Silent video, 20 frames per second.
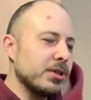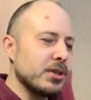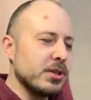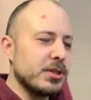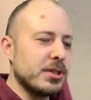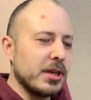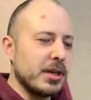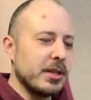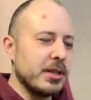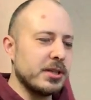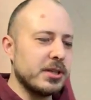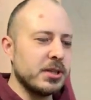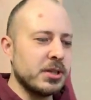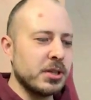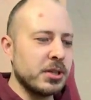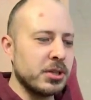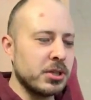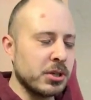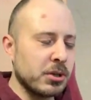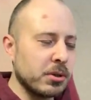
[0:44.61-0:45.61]
you can see, this
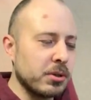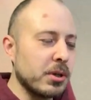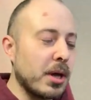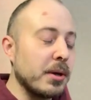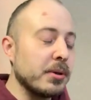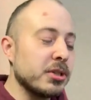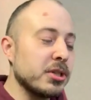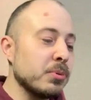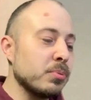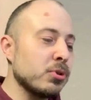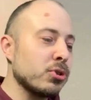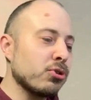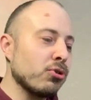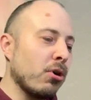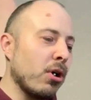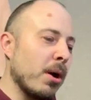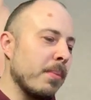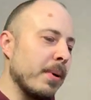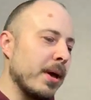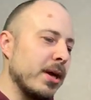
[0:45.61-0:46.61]
is a
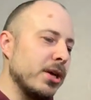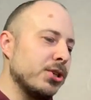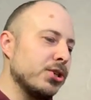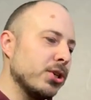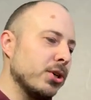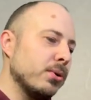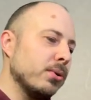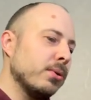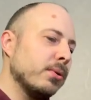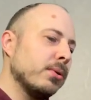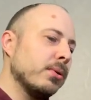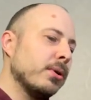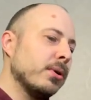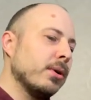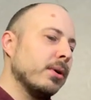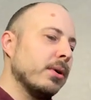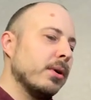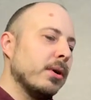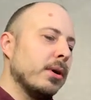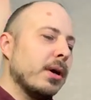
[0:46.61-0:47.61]
subscriber issue,
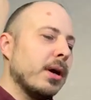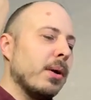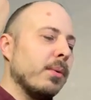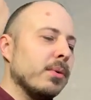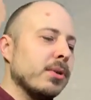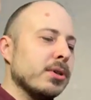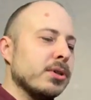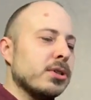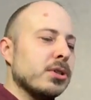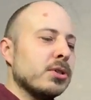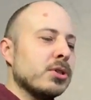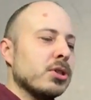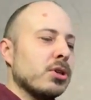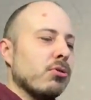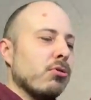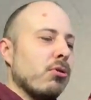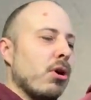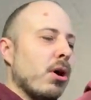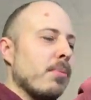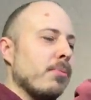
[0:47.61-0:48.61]
and with the
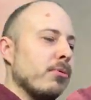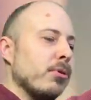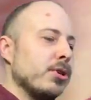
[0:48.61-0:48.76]
subscriber